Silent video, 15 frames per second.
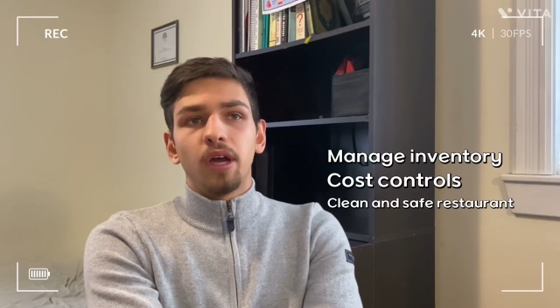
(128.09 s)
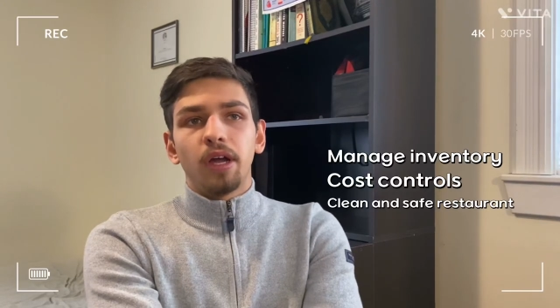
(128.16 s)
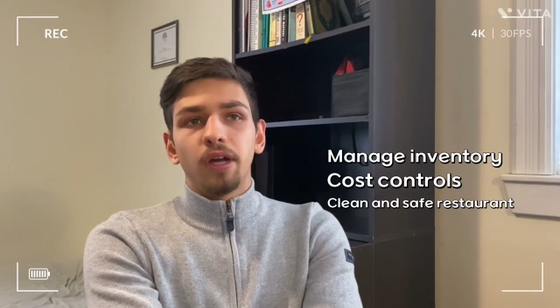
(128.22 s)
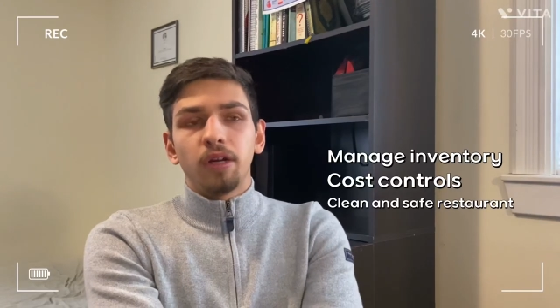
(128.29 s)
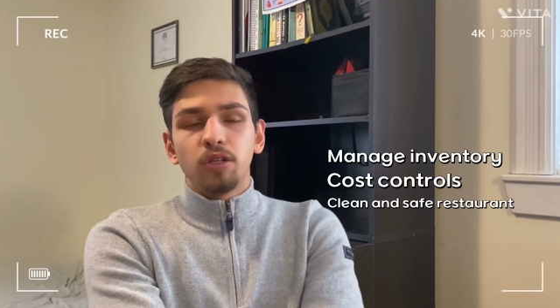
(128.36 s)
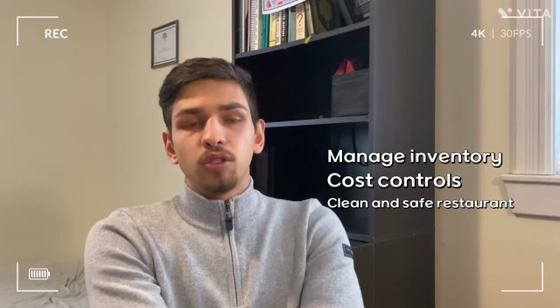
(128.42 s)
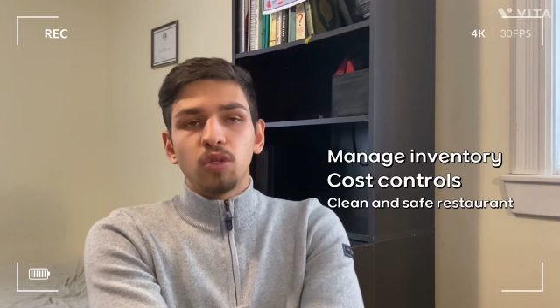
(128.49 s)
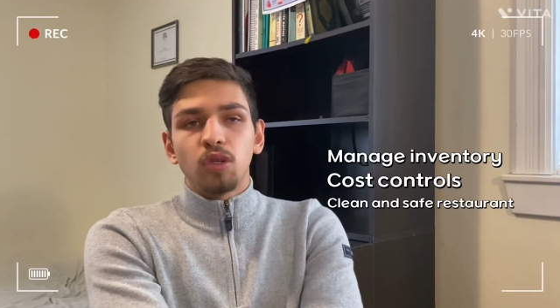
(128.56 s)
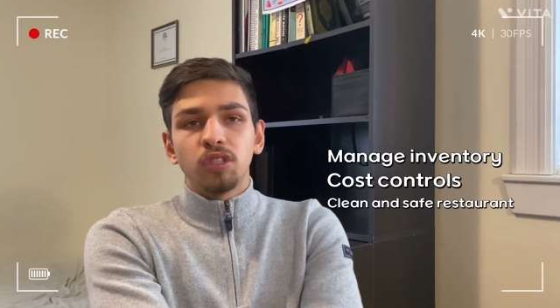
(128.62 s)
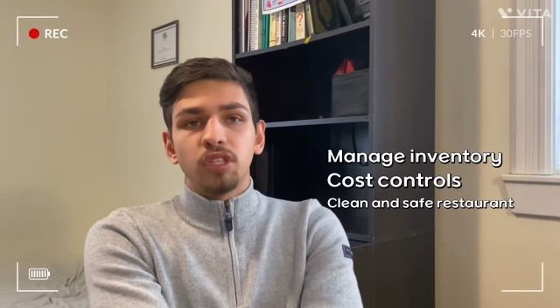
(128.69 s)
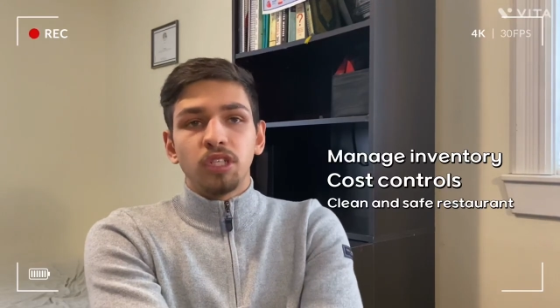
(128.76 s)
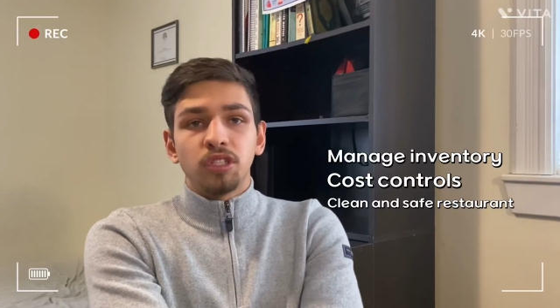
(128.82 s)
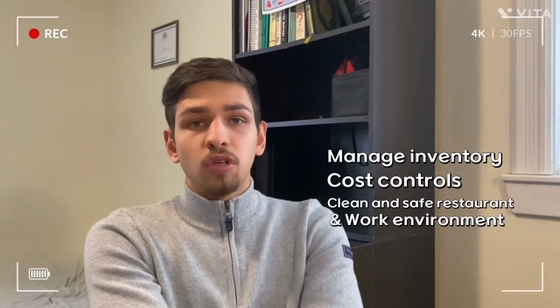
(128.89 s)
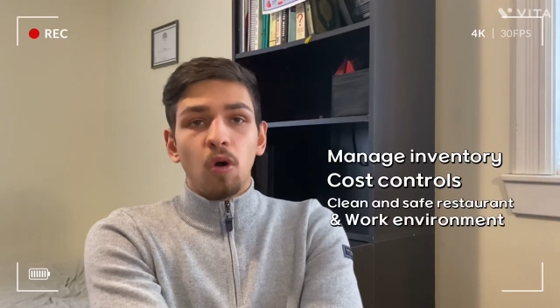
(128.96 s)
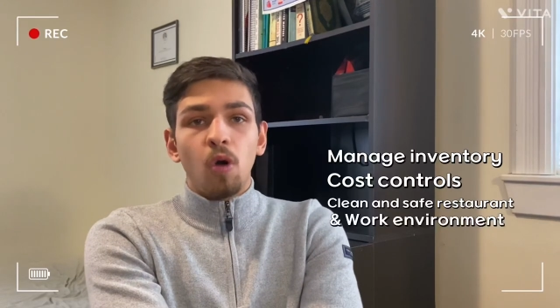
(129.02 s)
restaurant
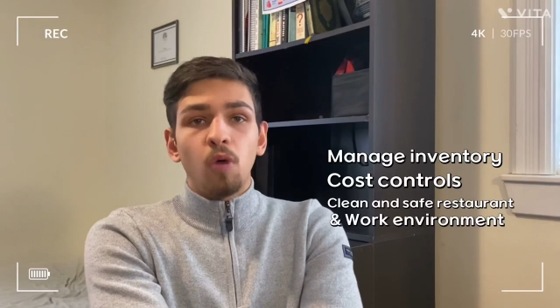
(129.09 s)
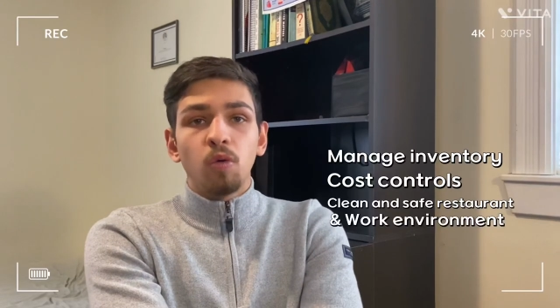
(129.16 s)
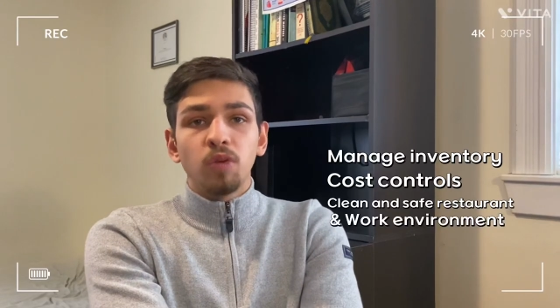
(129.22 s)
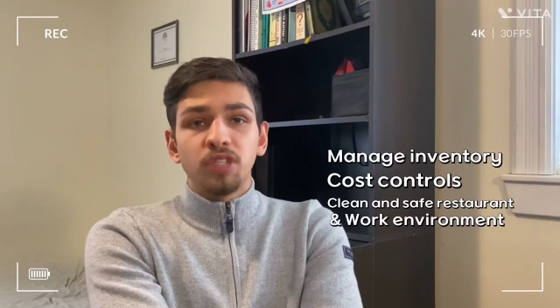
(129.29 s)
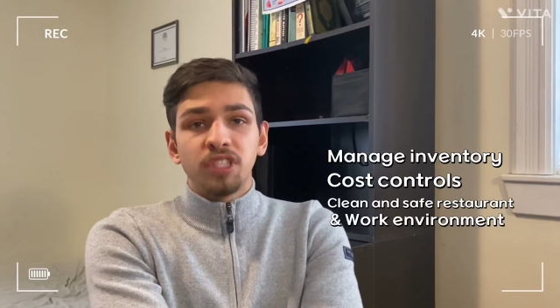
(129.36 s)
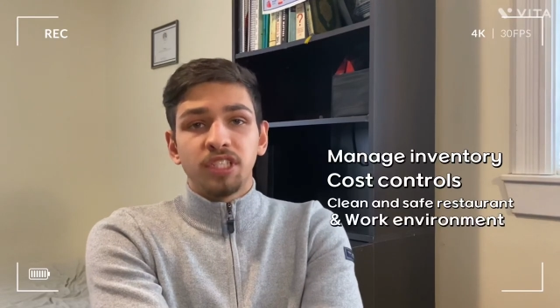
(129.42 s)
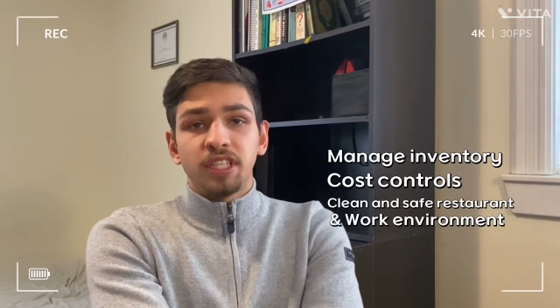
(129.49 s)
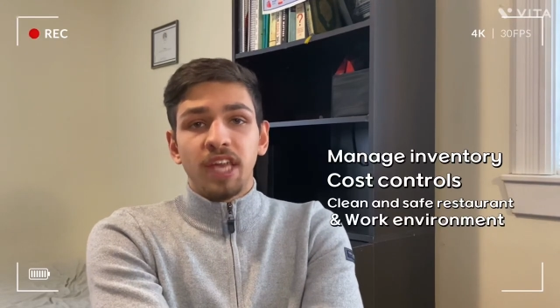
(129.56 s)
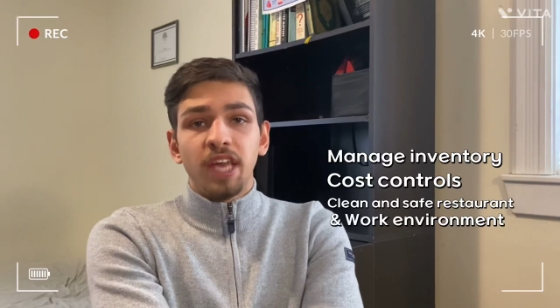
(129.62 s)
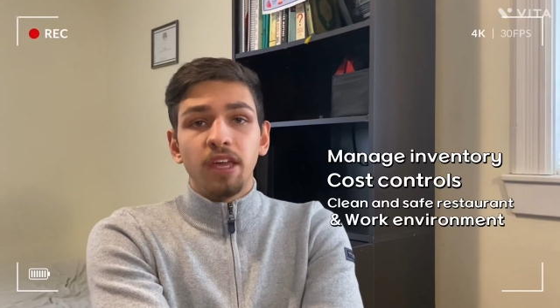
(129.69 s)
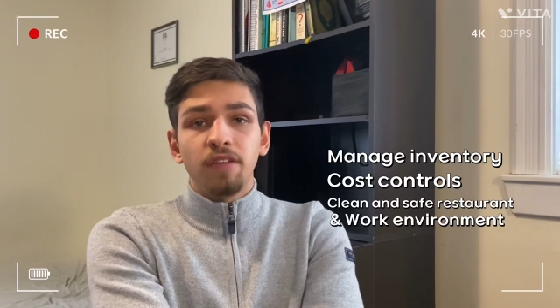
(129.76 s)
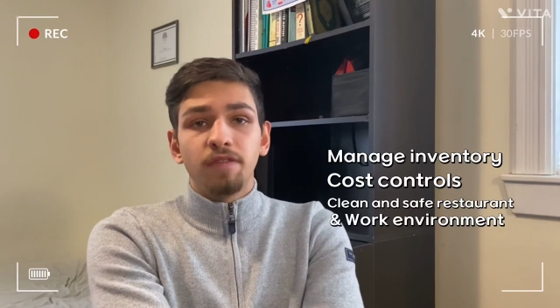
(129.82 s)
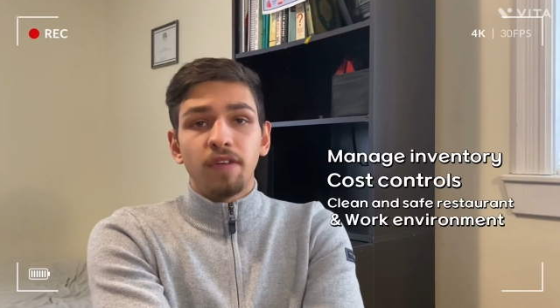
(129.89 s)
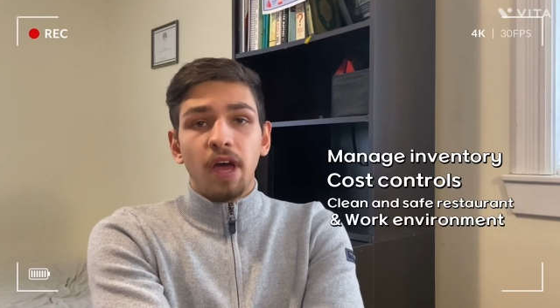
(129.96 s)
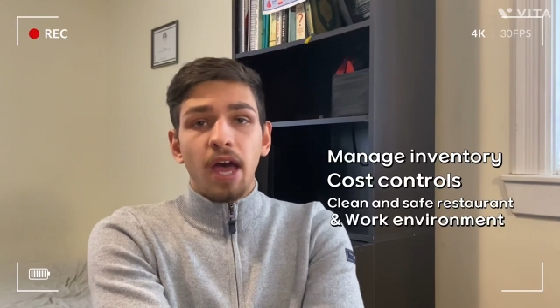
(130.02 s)
is always
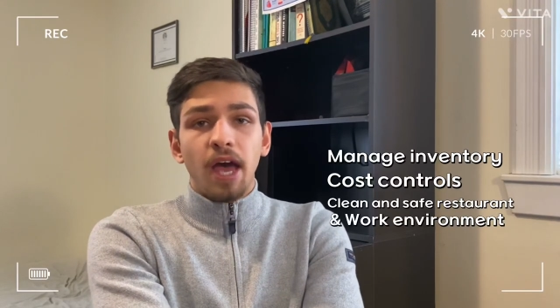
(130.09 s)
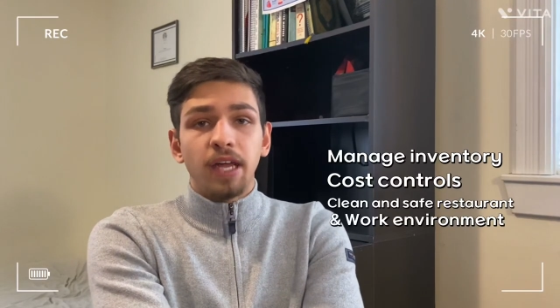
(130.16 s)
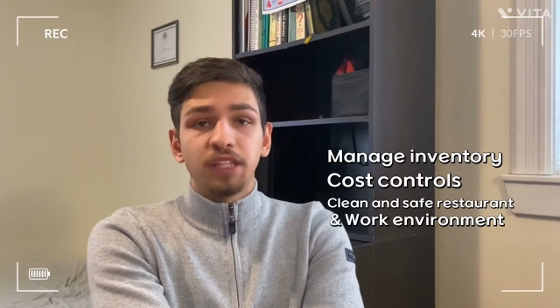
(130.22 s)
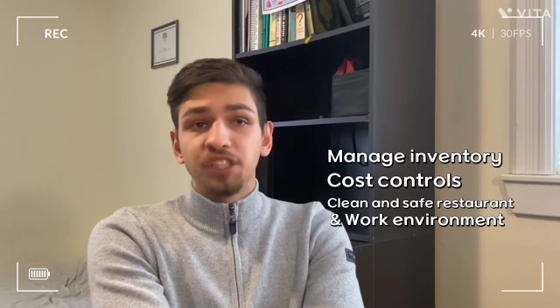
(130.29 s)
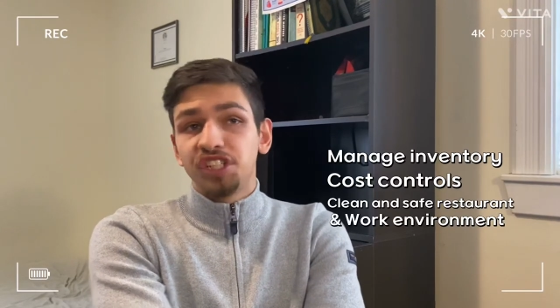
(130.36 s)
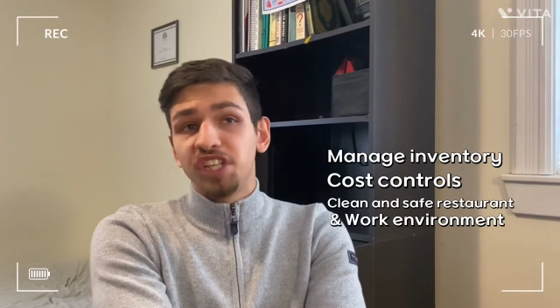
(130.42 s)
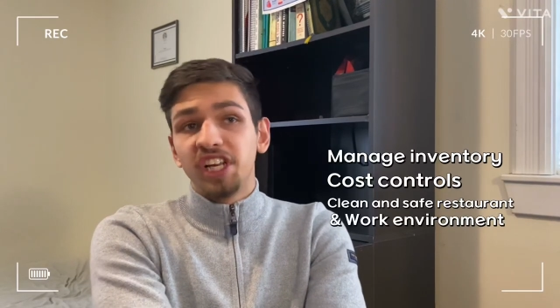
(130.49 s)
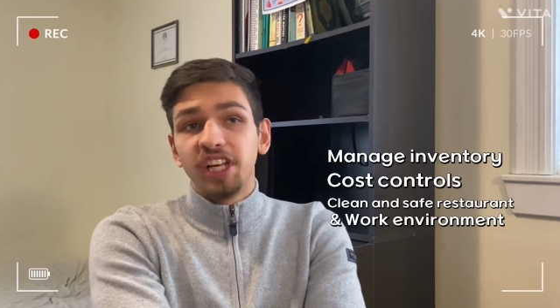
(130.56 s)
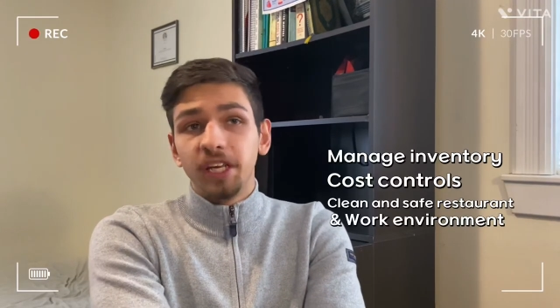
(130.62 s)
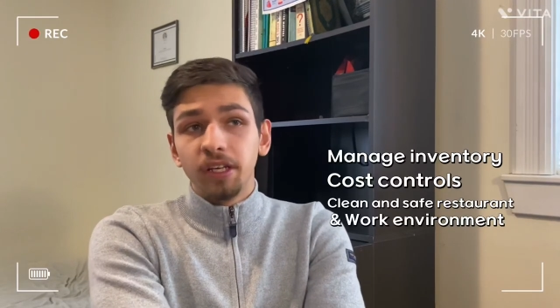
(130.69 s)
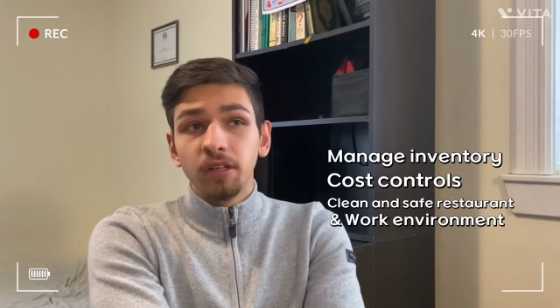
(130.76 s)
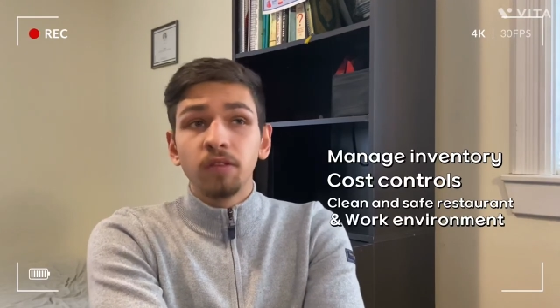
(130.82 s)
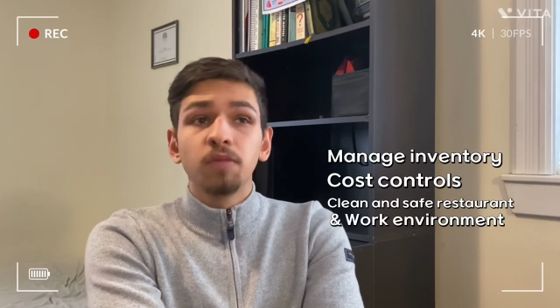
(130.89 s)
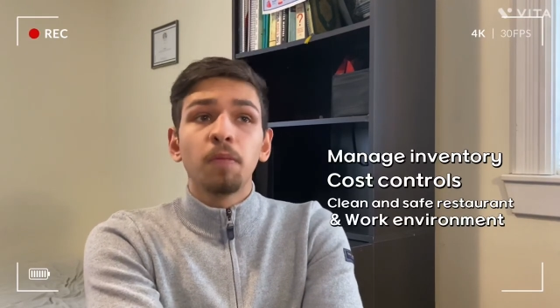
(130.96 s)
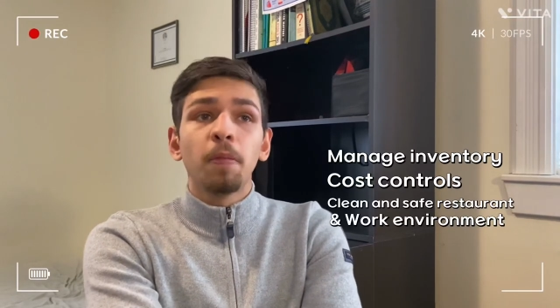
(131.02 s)
safe and clean.